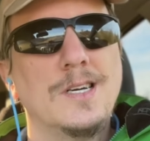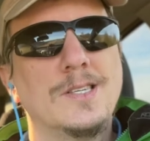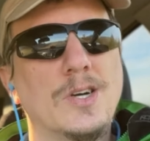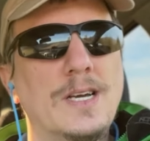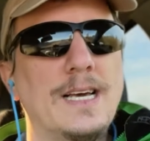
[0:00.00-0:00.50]

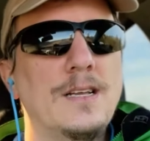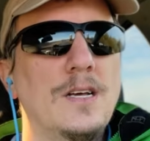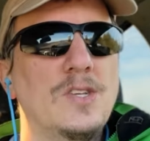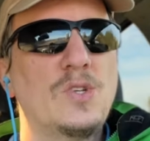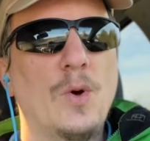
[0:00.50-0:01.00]
You'll get
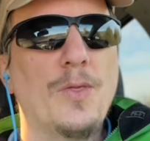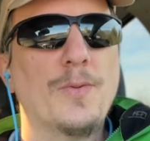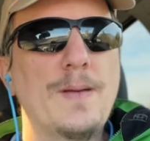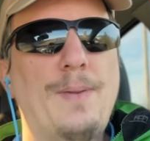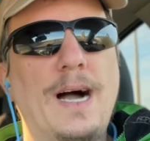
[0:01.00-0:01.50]
two or
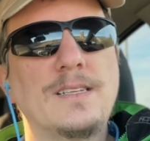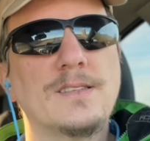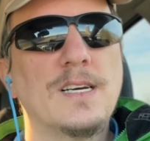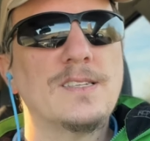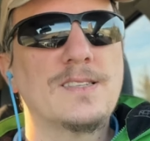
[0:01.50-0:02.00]
three bites
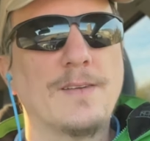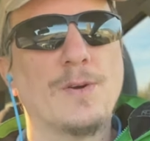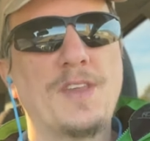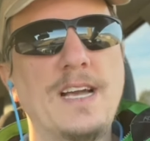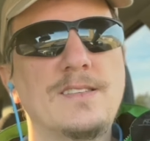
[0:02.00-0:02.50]

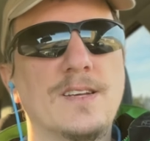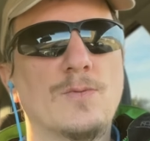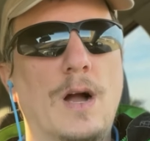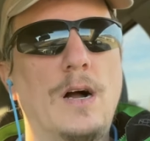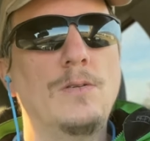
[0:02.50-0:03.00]
several days in a
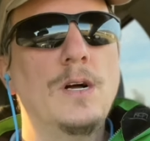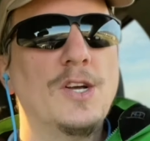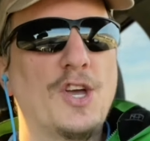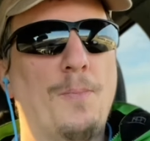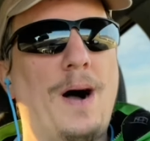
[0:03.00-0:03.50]
row,
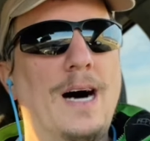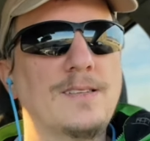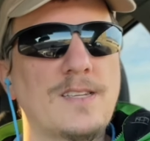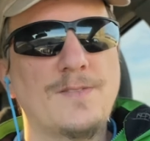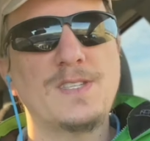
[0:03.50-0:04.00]
you're
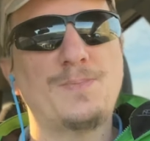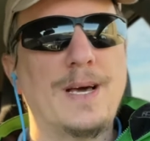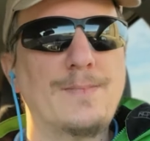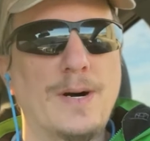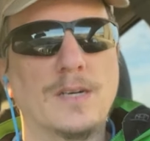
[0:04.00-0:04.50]
positive it's
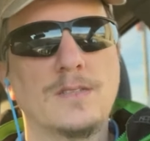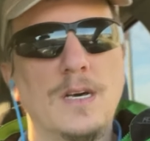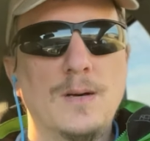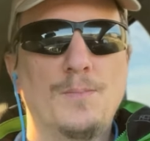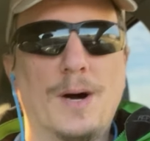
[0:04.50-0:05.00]
bed bugs,
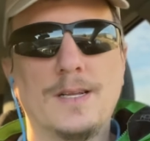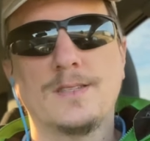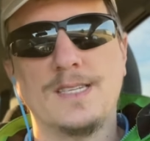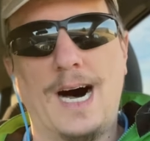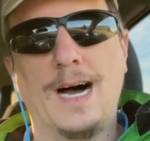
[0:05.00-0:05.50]
but
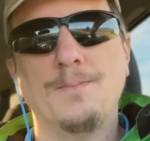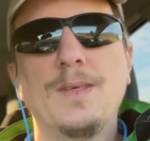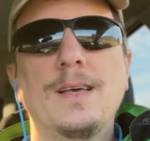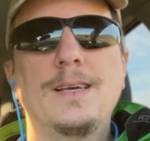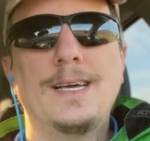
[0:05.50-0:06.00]
it's not.
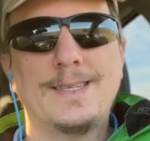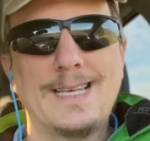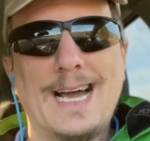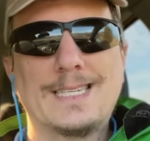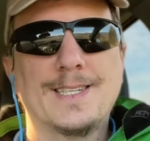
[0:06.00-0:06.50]
It's
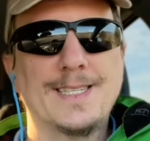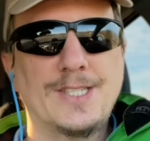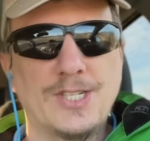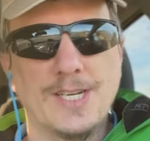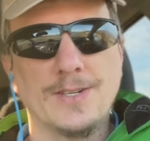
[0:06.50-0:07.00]
actually
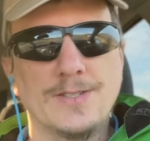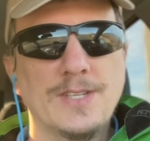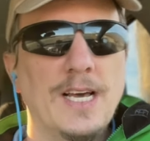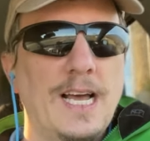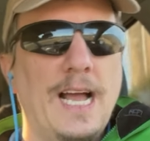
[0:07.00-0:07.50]
chiggers.
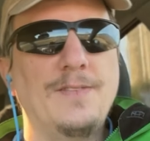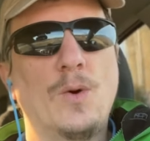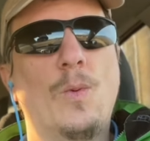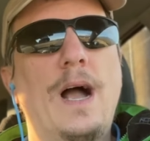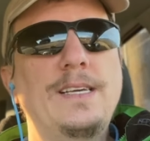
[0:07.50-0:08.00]
And the
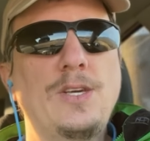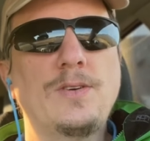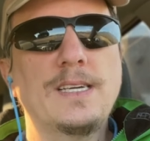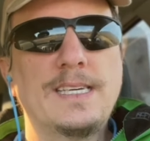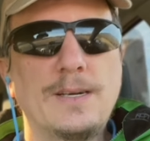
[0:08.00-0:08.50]
way you
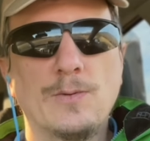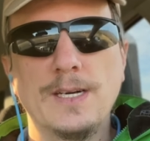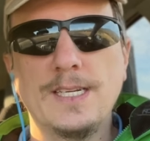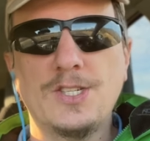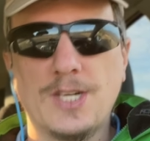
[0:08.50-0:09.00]
can get
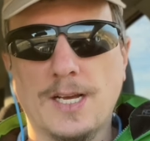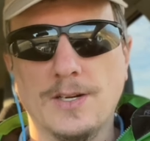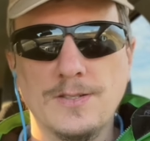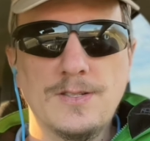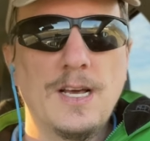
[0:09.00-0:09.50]
rid of
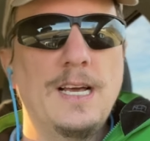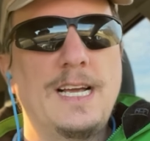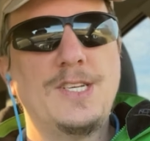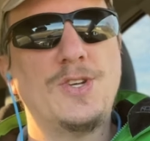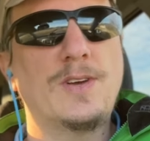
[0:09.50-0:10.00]
chiggers
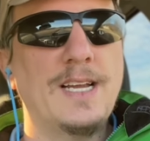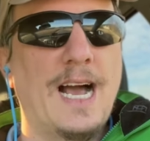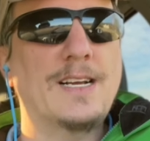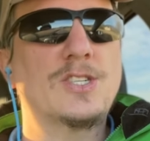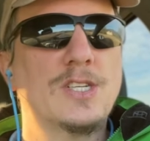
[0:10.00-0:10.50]
is you can
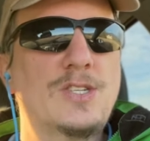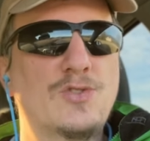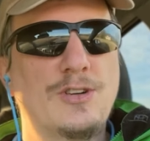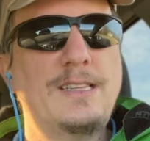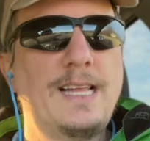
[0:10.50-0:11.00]
actually
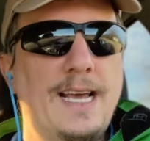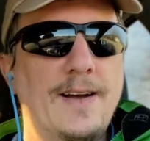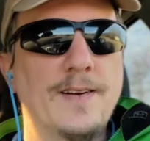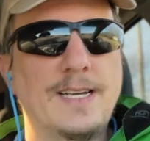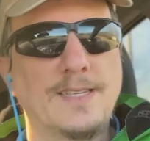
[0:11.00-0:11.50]
treat the
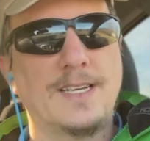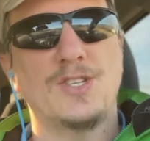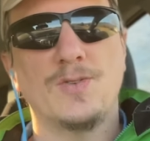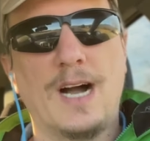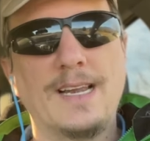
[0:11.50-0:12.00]
area that
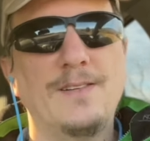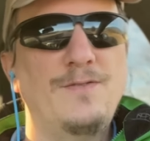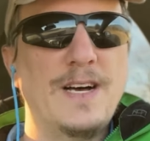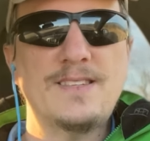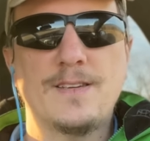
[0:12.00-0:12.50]
you got
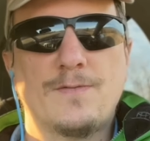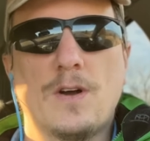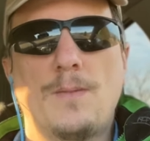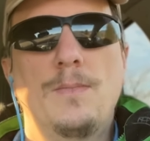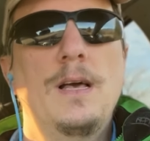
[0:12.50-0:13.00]
infested
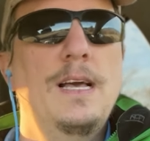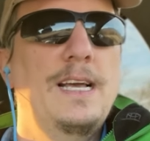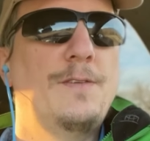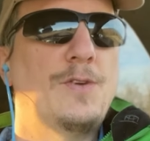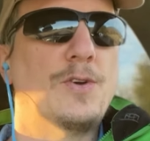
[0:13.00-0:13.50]
from.
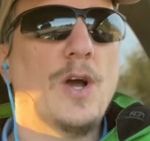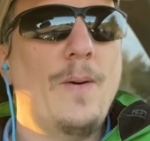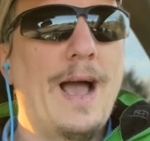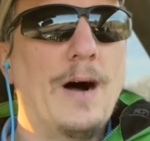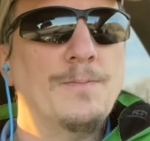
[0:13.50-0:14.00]
If you go
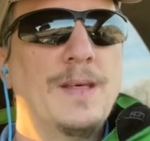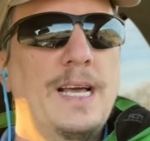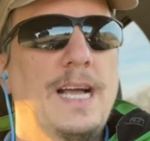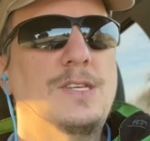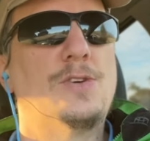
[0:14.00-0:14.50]
out
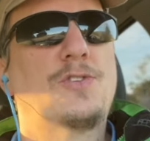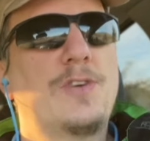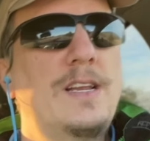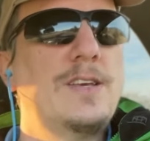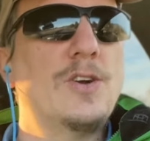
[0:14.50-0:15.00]
and you're
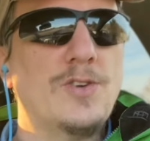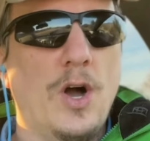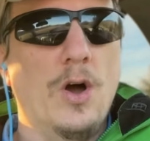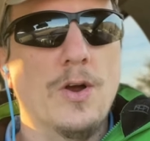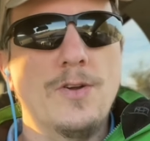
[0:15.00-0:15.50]
treating your
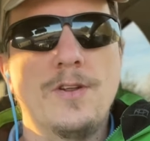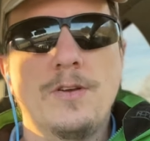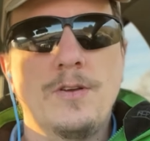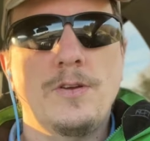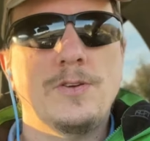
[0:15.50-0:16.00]
yard,
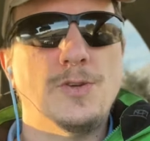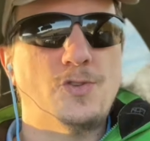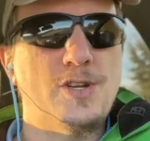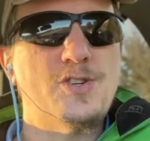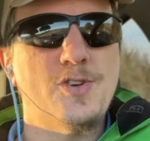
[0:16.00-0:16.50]
you
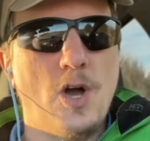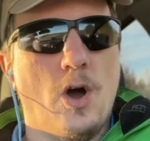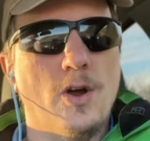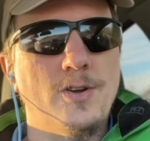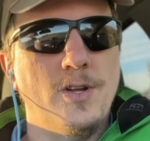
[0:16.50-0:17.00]
treat your
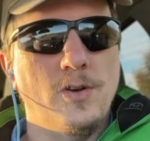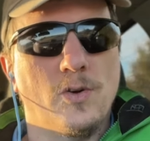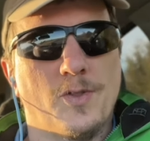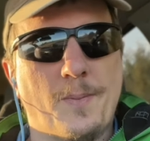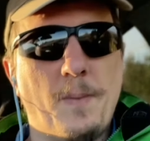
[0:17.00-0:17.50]
yard,
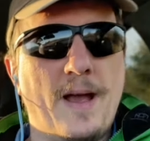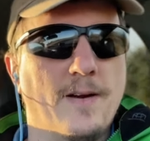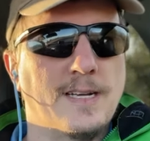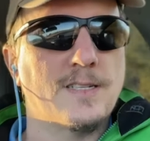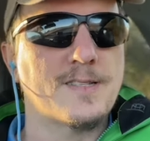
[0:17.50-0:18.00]
the
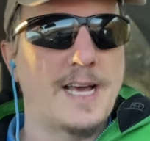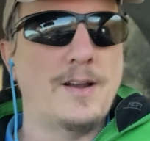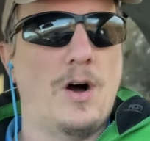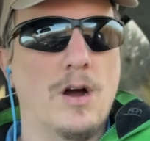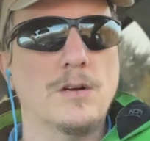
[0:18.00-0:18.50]
areas that
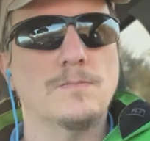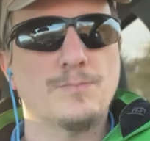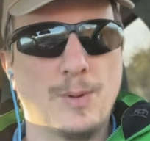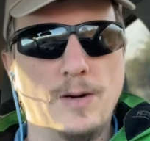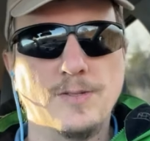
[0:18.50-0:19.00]
are
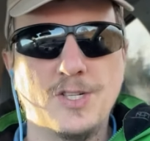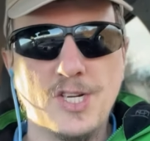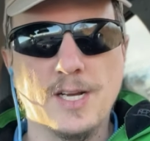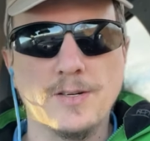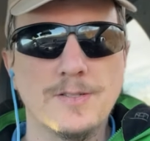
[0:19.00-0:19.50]
prone to
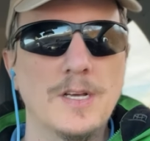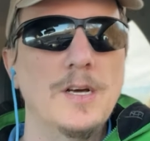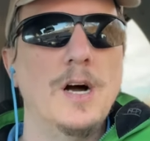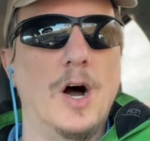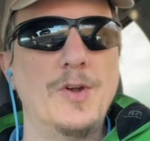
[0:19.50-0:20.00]
chiggers,
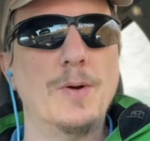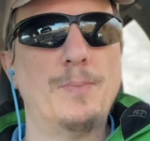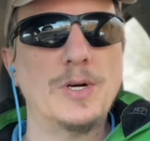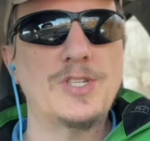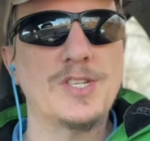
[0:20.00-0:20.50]
under
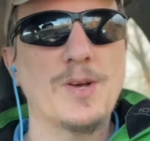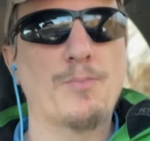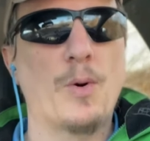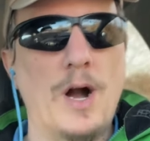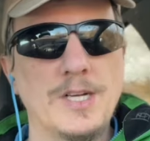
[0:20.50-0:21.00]
bushes, a
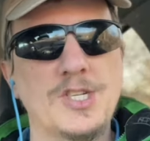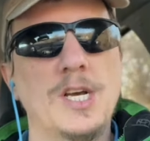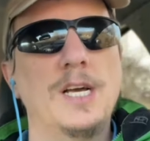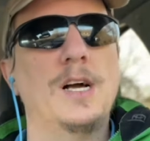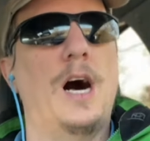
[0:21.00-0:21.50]
brush,
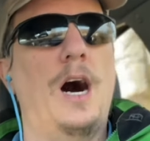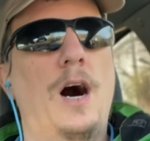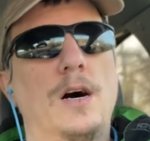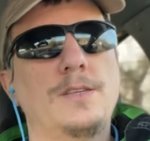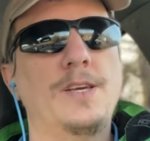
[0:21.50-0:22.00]

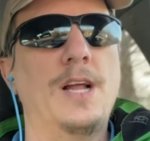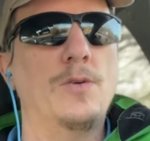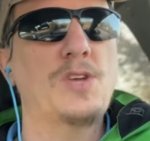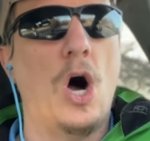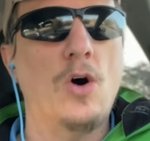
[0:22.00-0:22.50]
uh, you know,
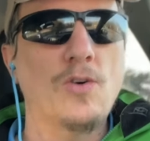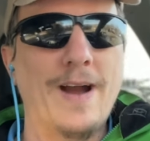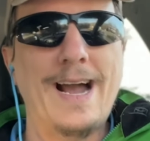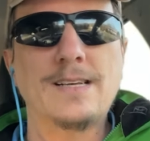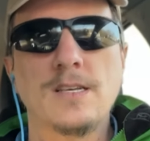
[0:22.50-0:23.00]
tall
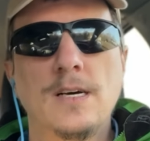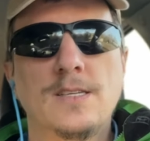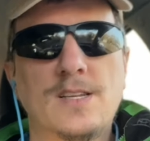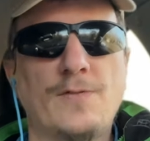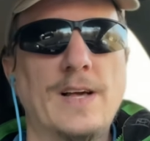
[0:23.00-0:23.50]
grass,
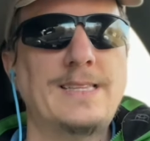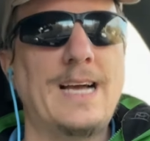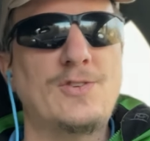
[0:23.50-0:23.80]
stuff like that.